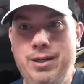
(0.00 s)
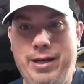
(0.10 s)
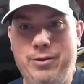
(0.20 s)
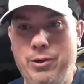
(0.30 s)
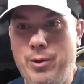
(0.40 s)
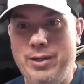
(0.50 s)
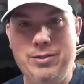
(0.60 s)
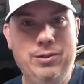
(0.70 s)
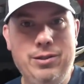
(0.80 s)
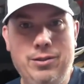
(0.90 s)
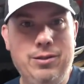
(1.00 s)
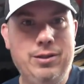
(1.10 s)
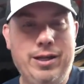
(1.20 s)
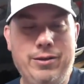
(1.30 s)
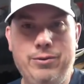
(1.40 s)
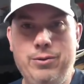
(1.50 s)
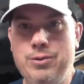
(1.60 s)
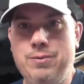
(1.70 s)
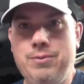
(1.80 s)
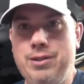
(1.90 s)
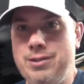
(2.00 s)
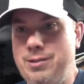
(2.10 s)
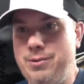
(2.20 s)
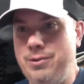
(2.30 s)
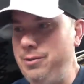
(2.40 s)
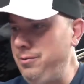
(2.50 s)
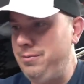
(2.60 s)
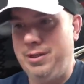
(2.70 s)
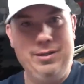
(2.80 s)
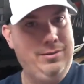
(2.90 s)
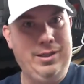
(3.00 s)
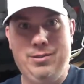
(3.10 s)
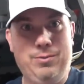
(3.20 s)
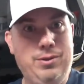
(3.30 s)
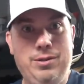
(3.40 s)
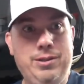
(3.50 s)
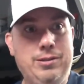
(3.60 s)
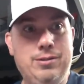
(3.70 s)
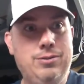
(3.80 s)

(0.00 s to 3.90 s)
I don't go out to dinner and I don't do some things I want to do, and that's what it means.